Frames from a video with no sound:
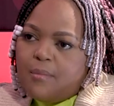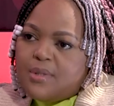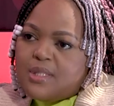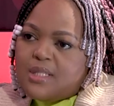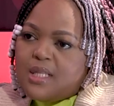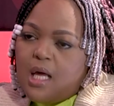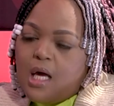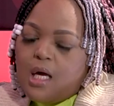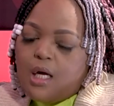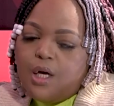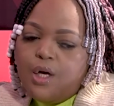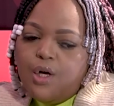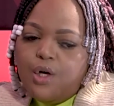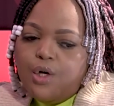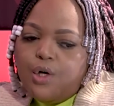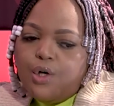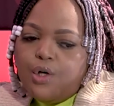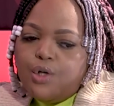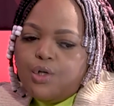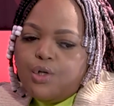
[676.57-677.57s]
He's like,
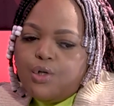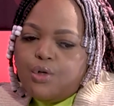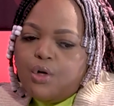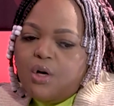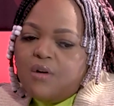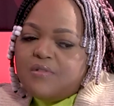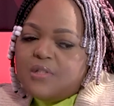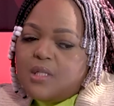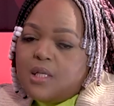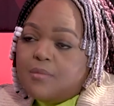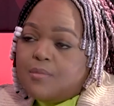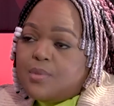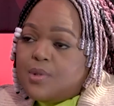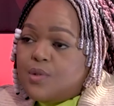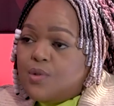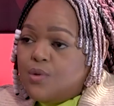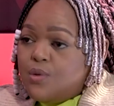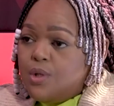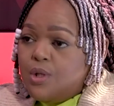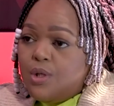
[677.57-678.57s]
I've set up a
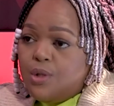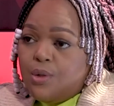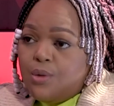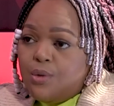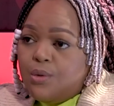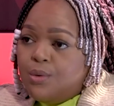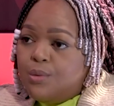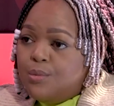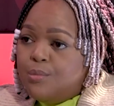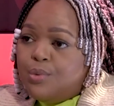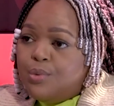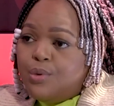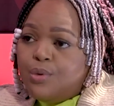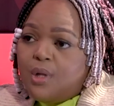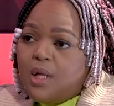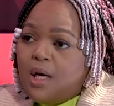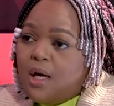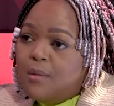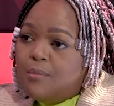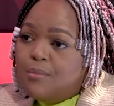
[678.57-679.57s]
studio, pull
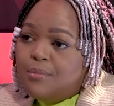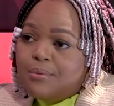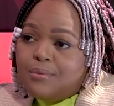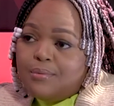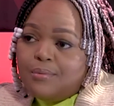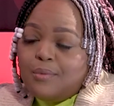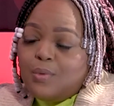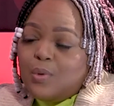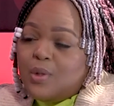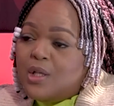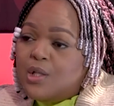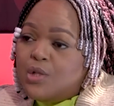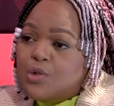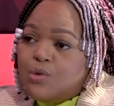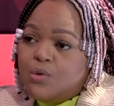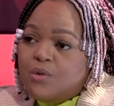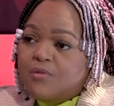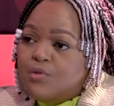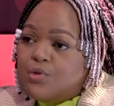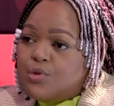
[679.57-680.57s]
up, we can
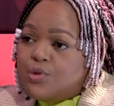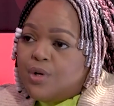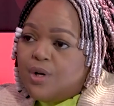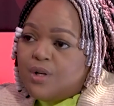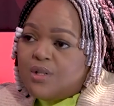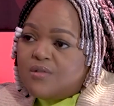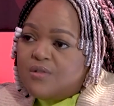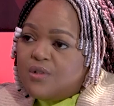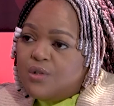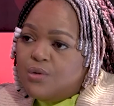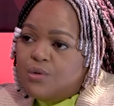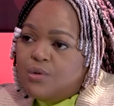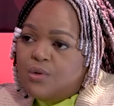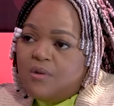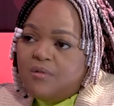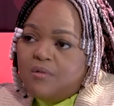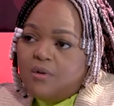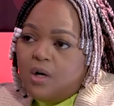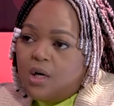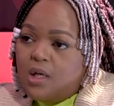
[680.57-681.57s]
do a few songs for you.
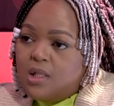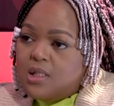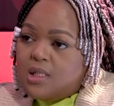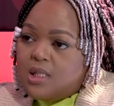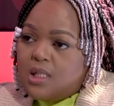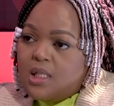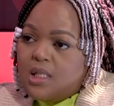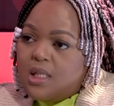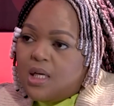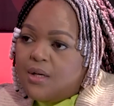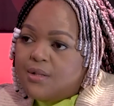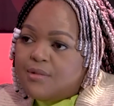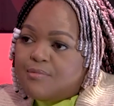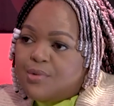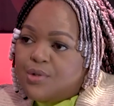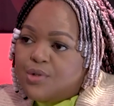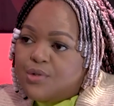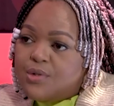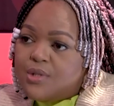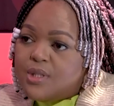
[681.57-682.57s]
I've got an in-house
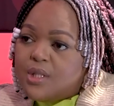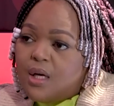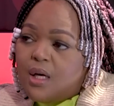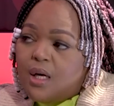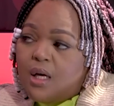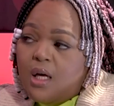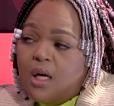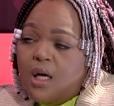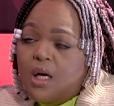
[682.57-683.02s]
producer.